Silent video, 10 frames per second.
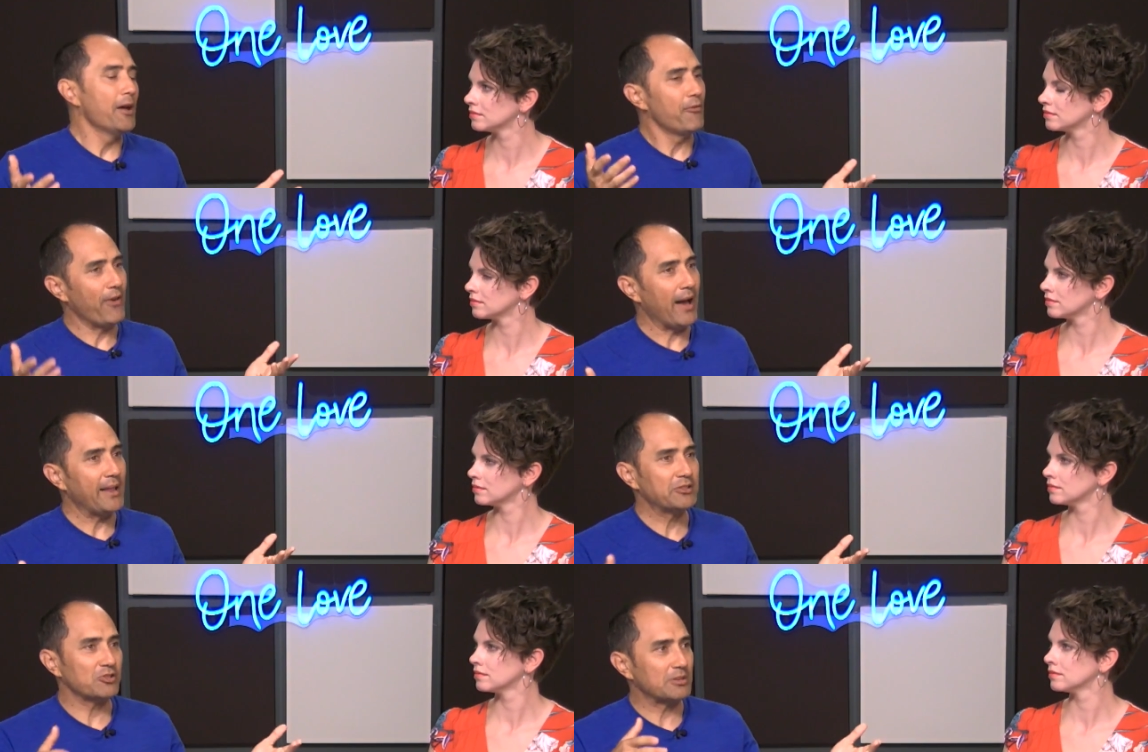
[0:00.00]

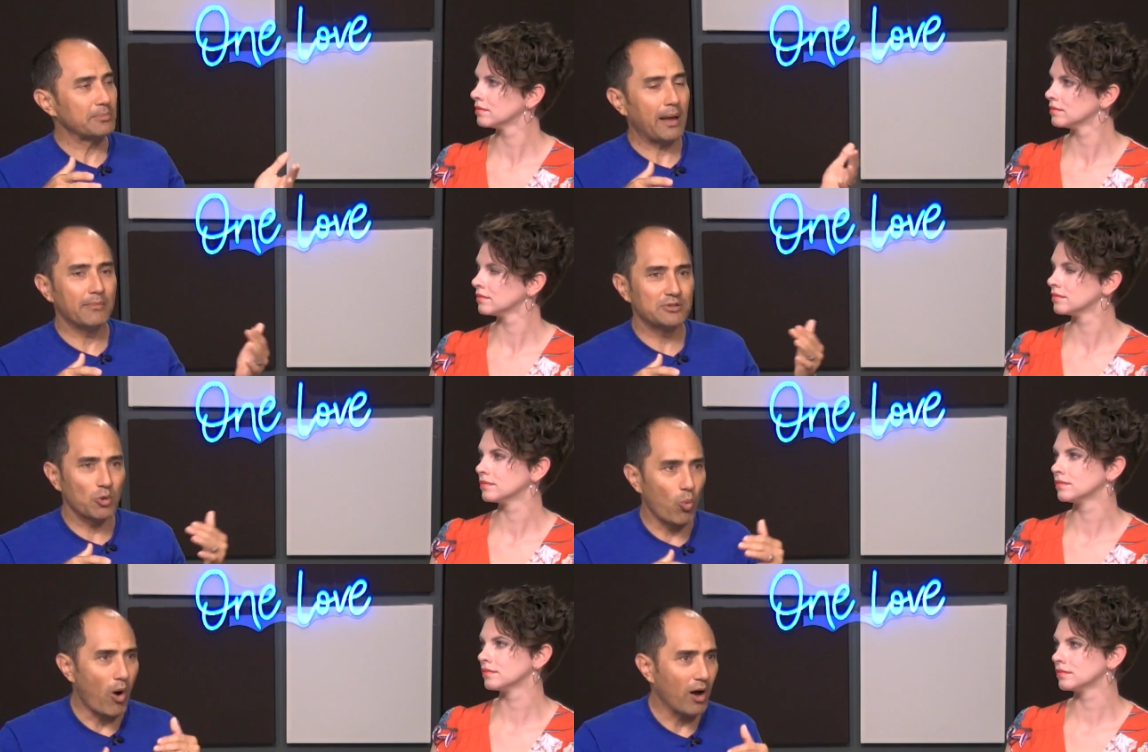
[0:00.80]
Speaker 1: Valleys are sometimes the
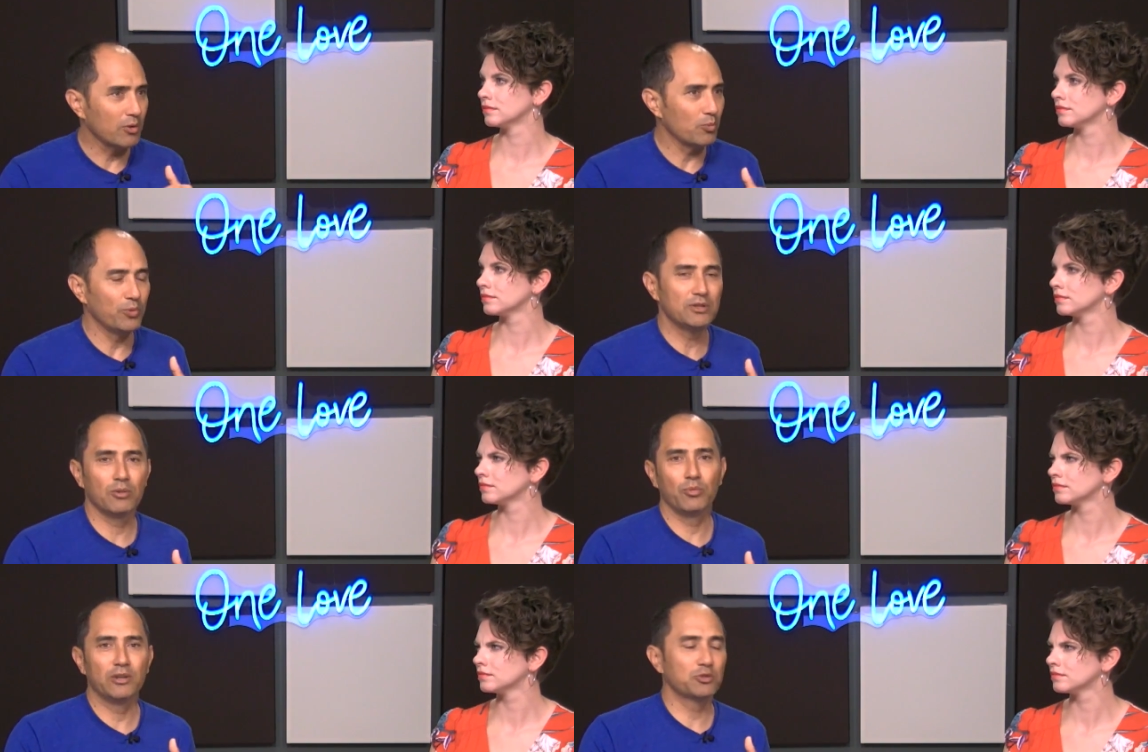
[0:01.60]
walk we,
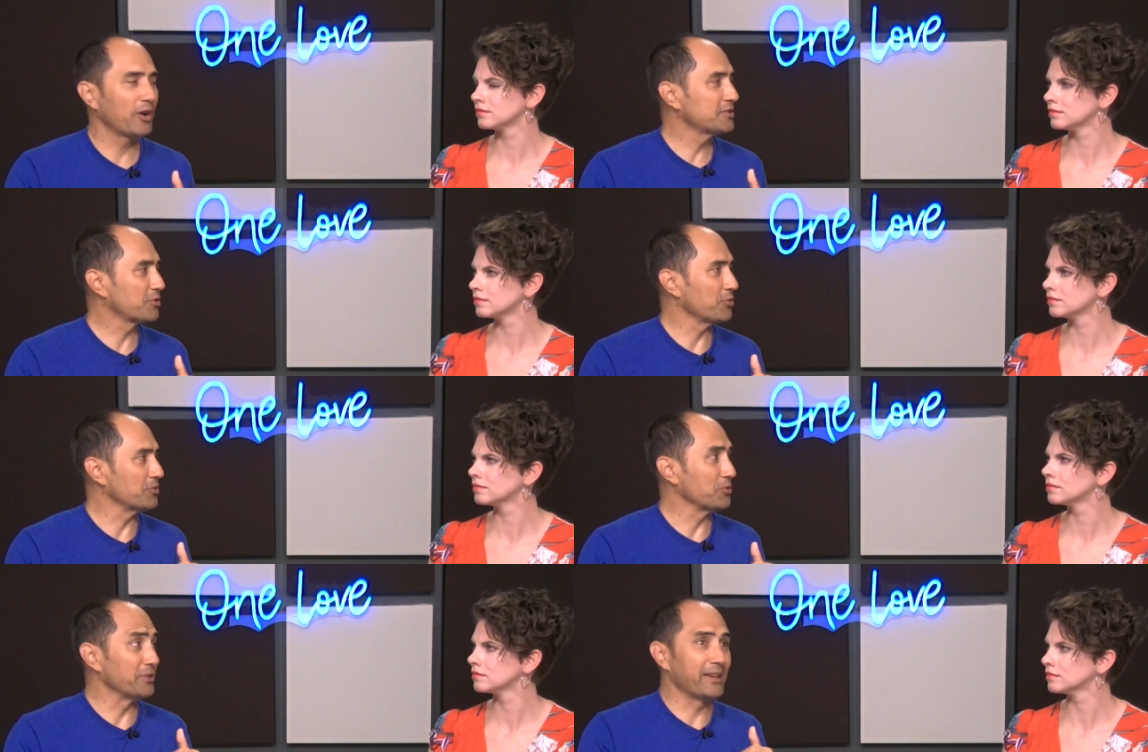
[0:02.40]
we trudge through
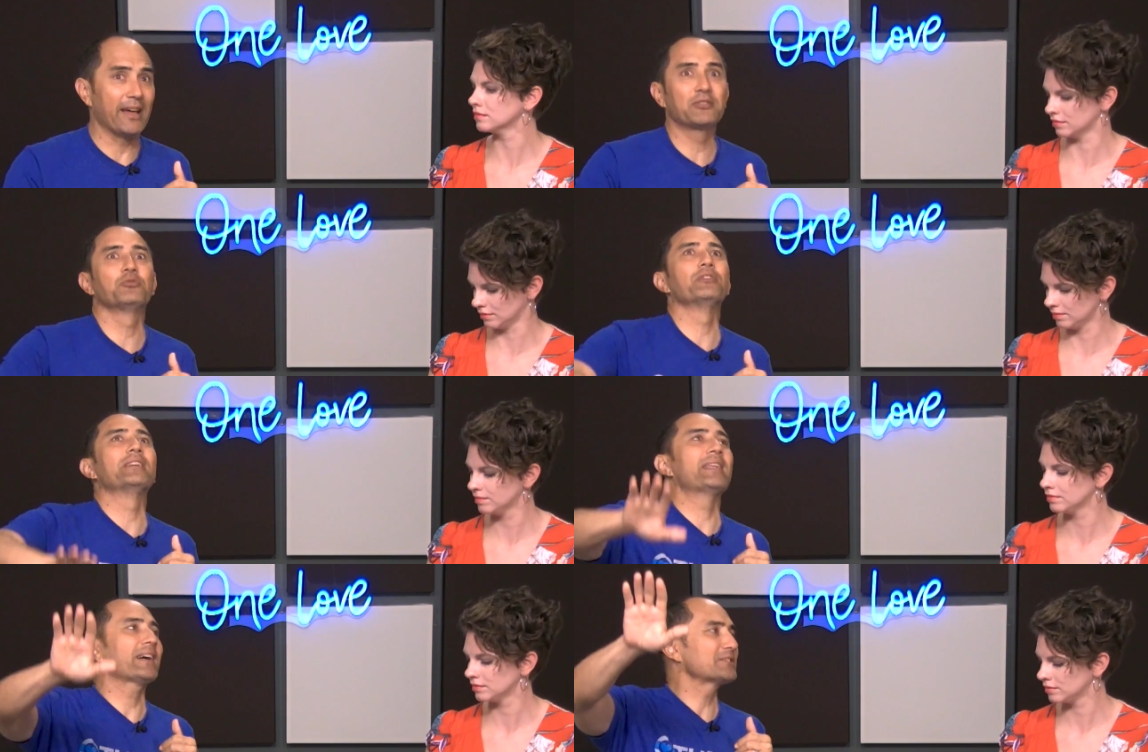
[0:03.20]
to get mm -hmm. to mm-hmm. the
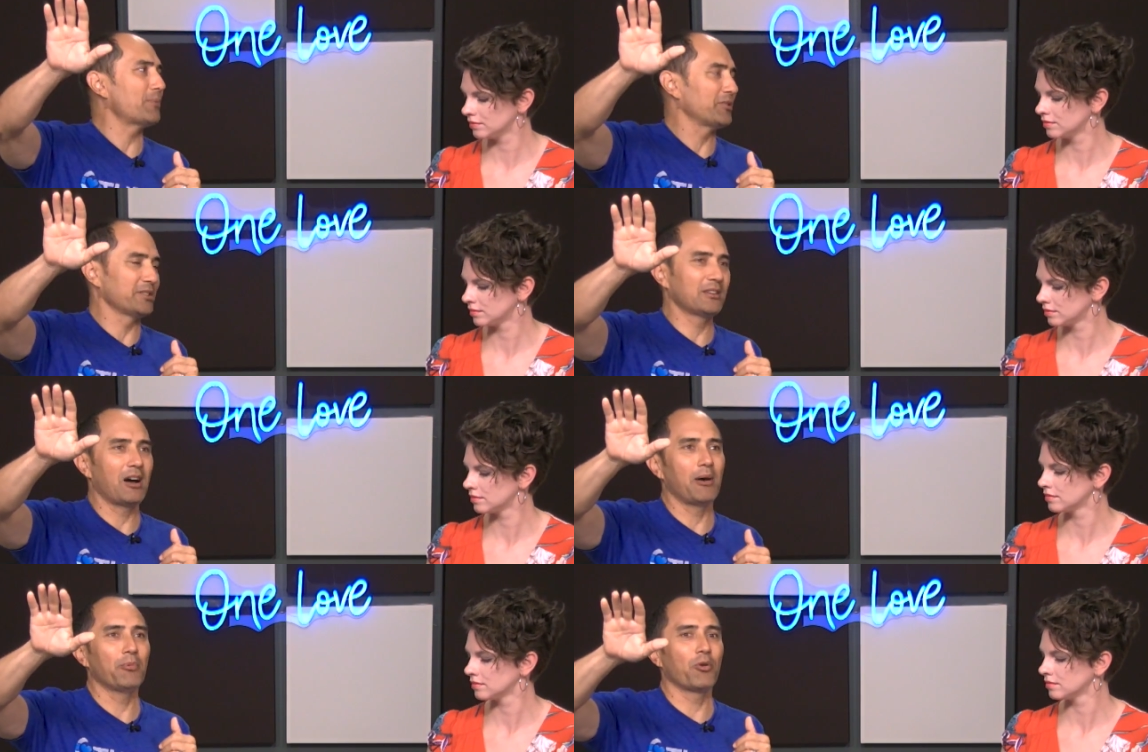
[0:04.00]
next
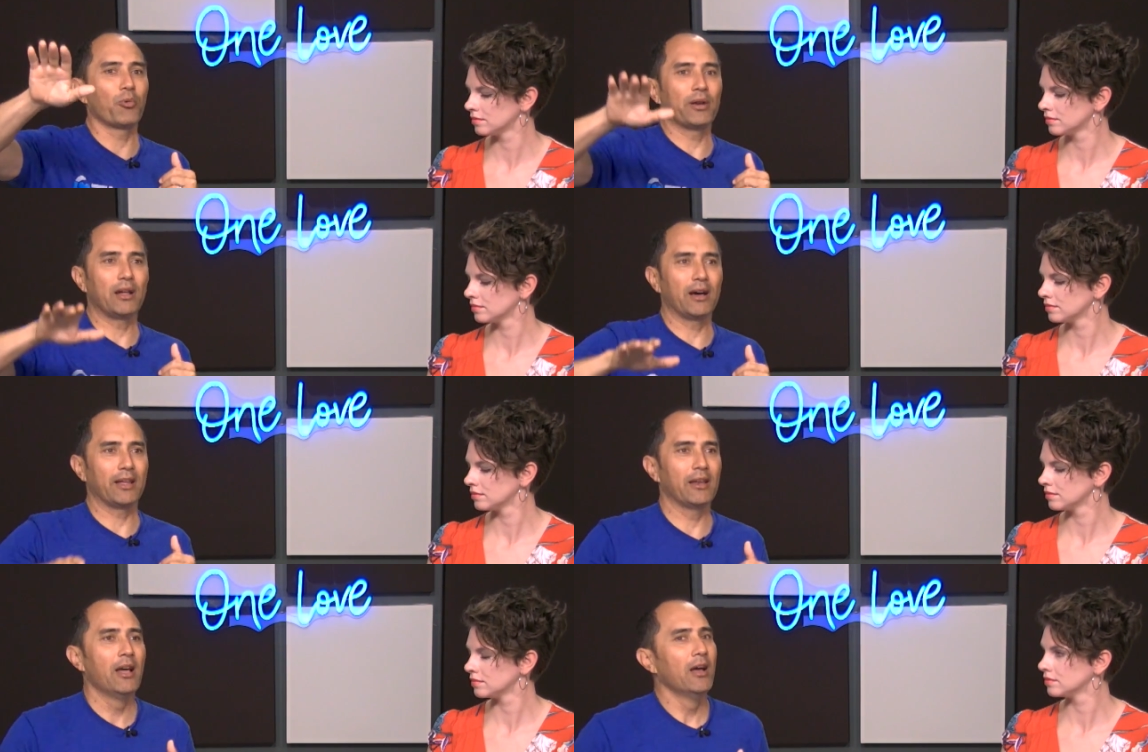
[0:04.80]
mountaintop or whatnot.
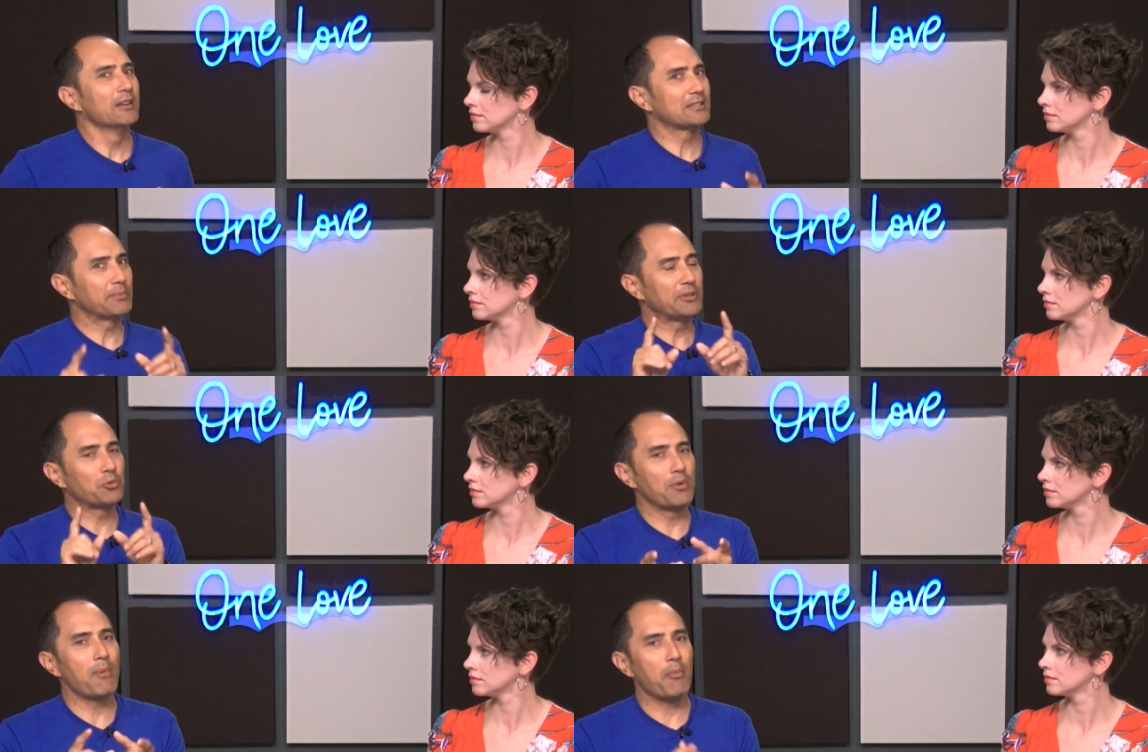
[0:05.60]
And something to remember